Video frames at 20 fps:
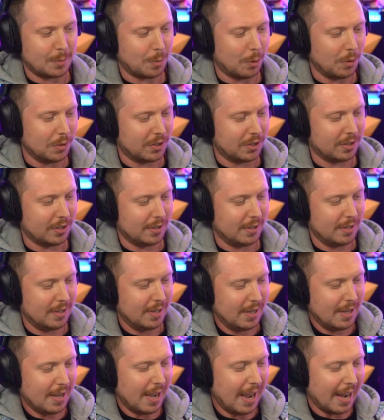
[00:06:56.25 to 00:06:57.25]
Esports.
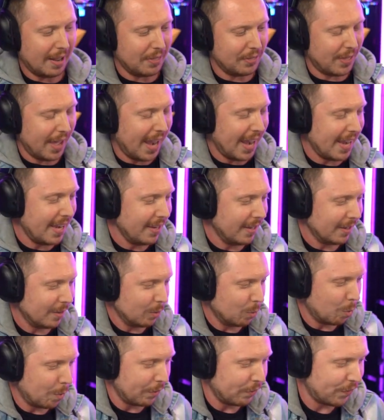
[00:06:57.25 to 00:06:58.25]
And they
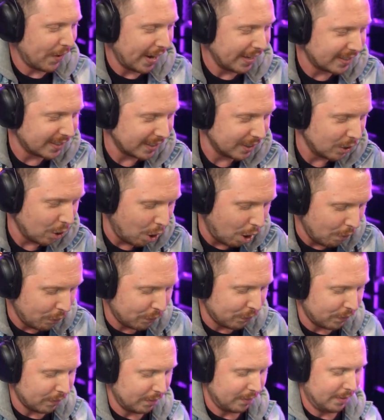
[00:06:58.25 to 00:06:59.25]
will be facing
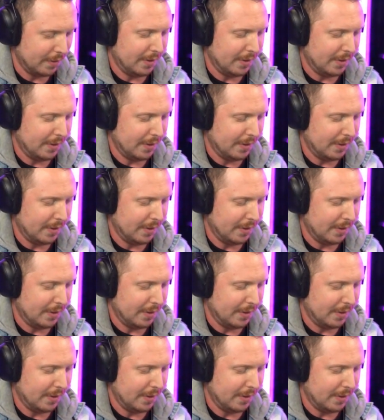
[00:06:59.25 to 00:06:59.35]
off